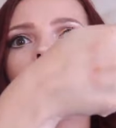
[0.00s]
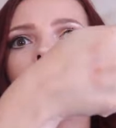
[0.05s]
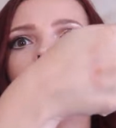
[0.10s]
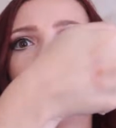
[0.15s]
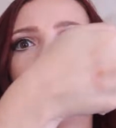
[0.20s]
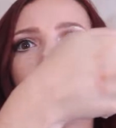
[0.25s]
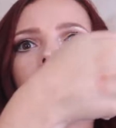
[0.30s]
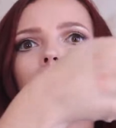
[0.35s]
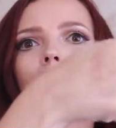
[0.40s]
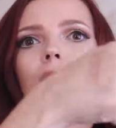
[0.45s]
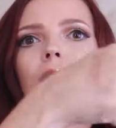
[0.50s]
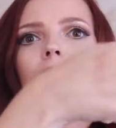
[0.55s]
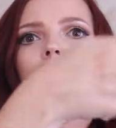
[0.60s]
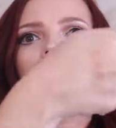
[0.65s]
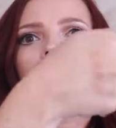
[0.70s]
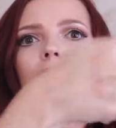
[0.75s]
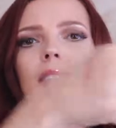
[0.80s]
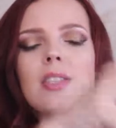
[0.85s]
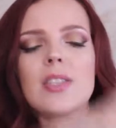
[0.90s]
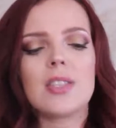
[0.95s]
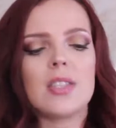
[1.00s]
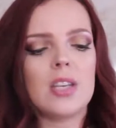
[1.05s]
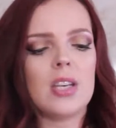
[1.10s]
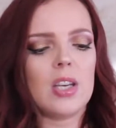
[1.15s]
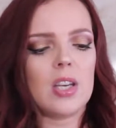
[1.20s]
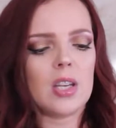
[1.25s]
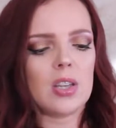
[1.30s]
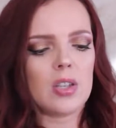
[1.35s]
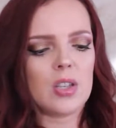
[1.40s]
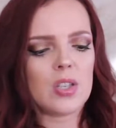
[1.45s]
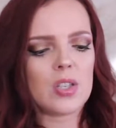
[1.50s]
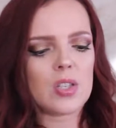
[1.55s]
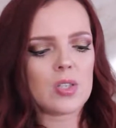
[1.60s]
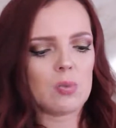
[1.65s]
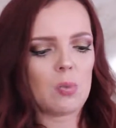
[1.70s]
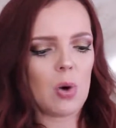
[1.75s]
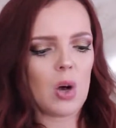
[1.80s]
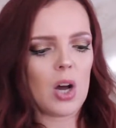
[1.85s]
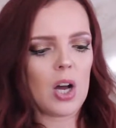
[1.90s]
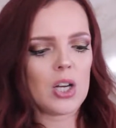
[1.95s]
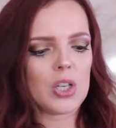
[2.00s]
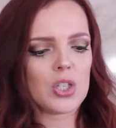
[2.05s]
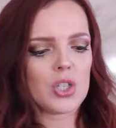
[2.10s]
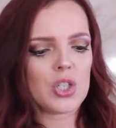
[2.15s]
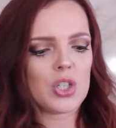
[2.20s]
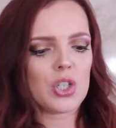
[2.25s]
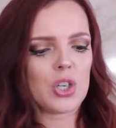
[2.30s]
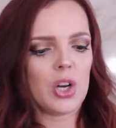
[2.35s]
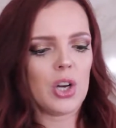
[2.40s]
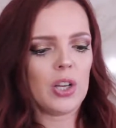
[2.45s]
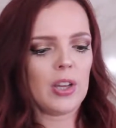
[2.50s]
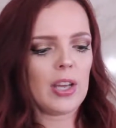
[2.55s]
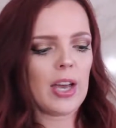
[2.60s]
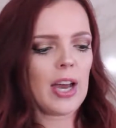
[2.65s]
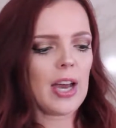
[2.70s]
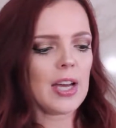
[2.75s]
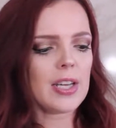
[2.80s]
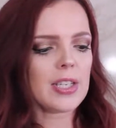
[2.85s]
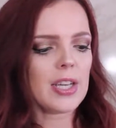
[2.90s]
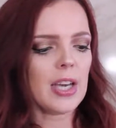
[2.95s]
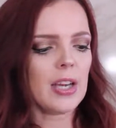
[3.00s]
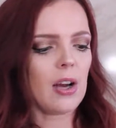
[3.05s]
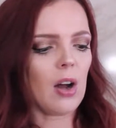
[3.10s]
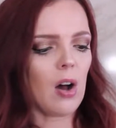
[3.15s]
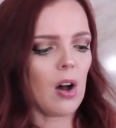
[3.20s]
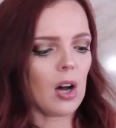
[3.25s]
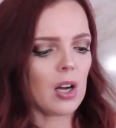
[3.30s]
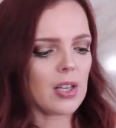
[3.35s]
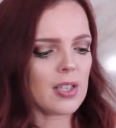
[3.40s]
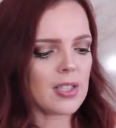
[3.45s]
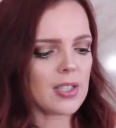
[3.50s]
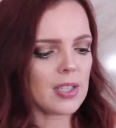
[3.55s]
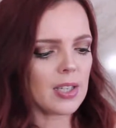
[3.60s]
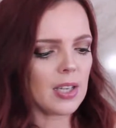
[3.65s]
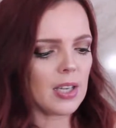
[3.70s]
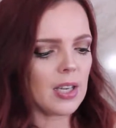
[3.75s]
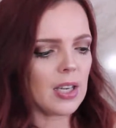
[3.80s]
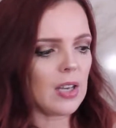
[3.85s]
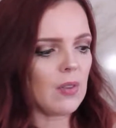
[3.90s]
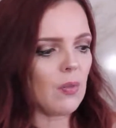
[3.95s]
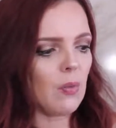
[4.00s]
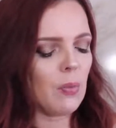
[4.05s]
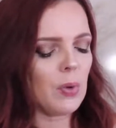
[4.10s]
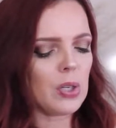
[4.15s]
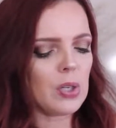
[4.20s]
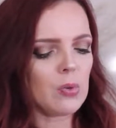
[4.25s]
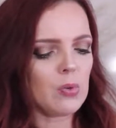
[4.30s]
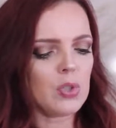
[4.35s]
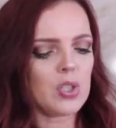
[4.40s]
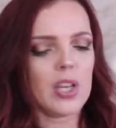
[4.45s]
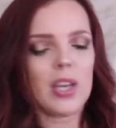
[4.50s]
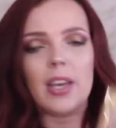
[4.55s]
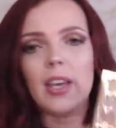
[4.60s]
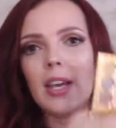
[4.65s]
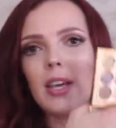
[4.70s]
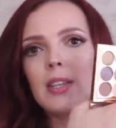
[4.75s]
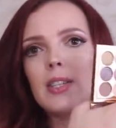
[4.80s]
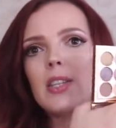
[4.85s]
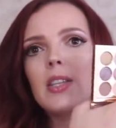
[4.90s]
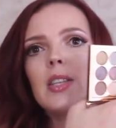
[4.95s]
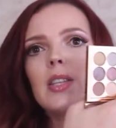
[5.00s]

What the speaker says: can barely see the swatch on that, and honestly, even when you dig into